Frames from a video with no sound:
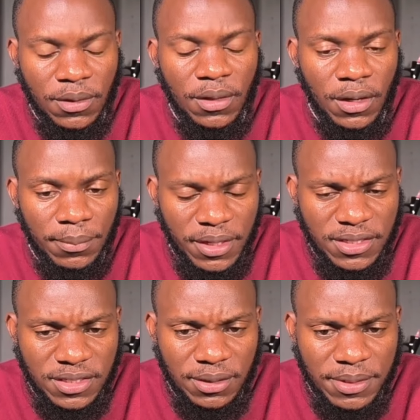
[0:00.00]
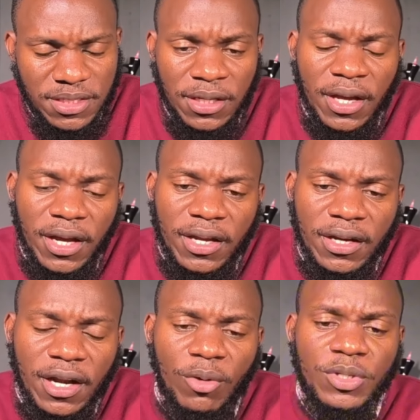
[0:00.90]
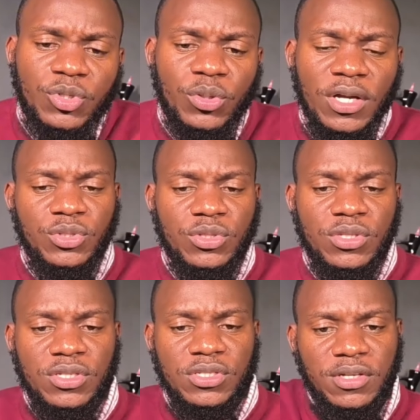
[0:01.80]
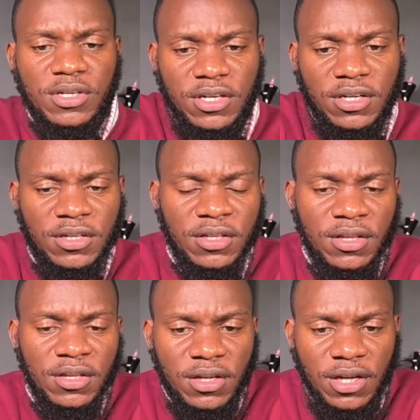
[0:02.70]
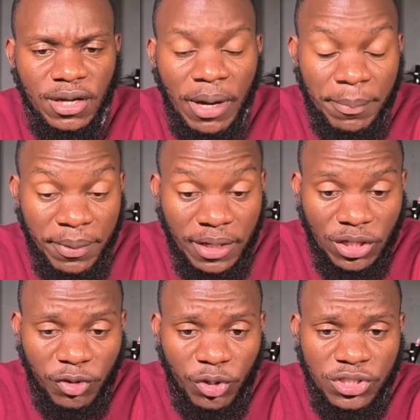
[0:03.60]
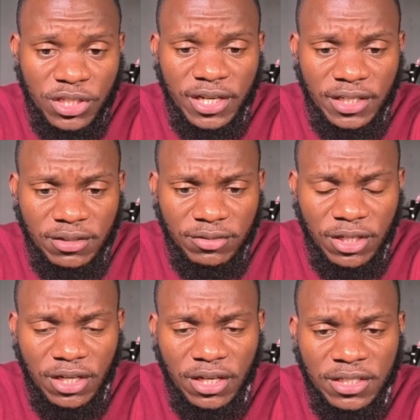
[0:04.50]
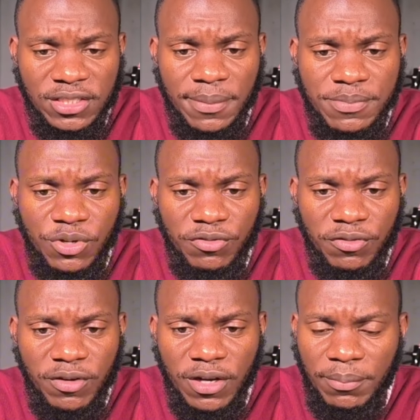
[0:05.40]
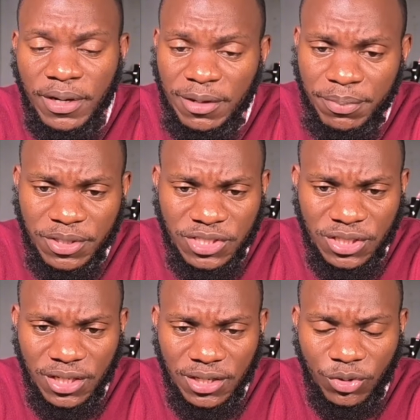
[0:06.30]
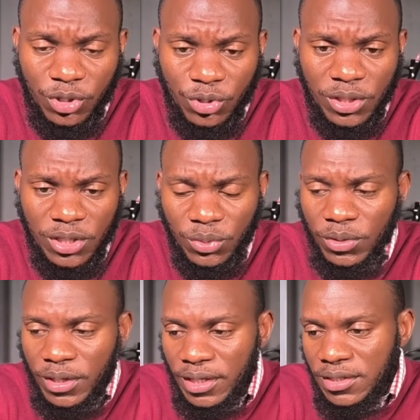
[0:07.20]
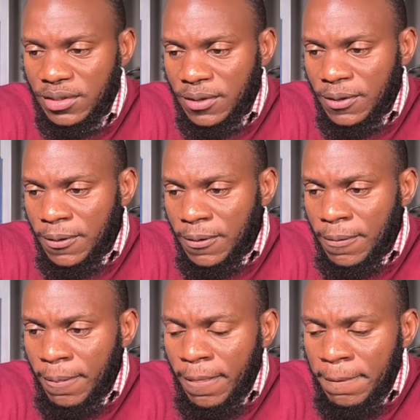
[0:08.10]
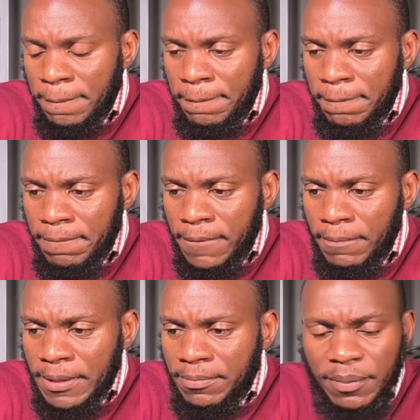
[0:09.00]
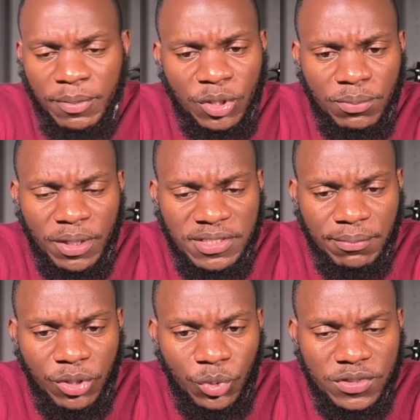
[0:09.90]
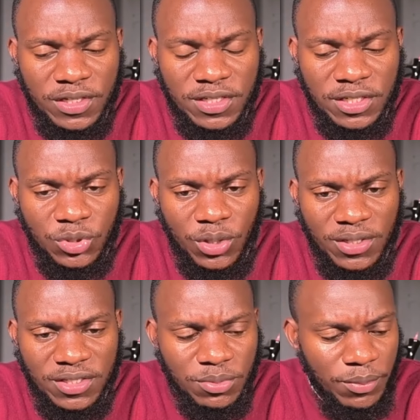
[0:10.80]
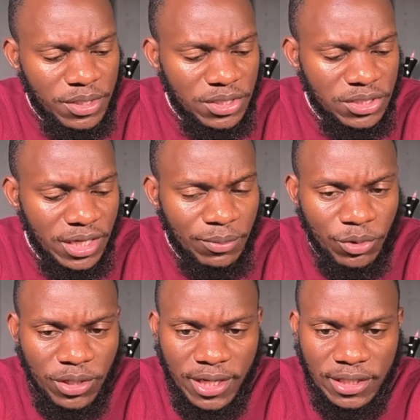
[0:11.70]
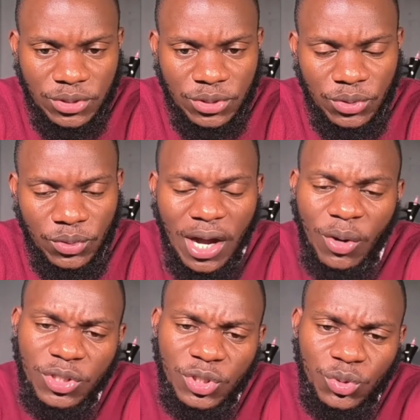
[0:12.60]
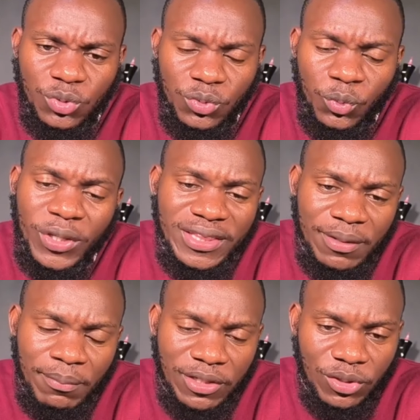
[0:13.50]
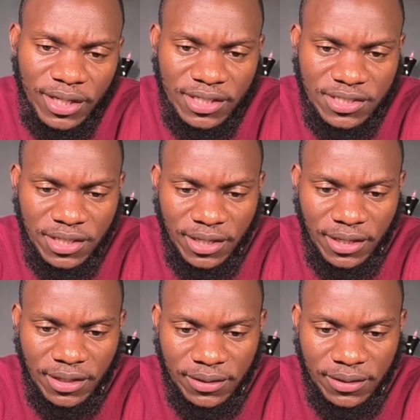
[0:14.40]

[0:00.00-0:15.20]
Amazing, amazing. And allow me to ask you this. I'm happy actually for your journey in terms of blood pressure control and all that. But maybe somebody who is listening to you at this moment in time would like to know, how did you win the battle against anger?